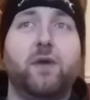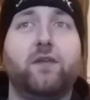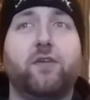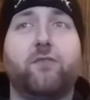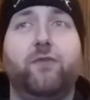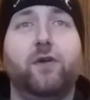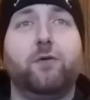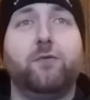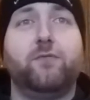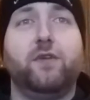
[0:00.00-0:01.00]
make this
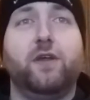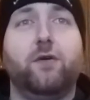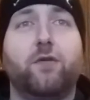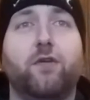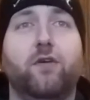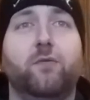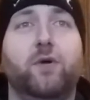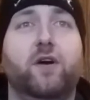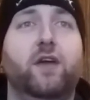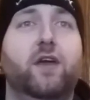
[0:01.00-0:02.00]
follow-up video to
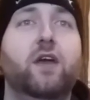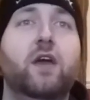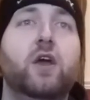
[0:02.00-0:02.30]
my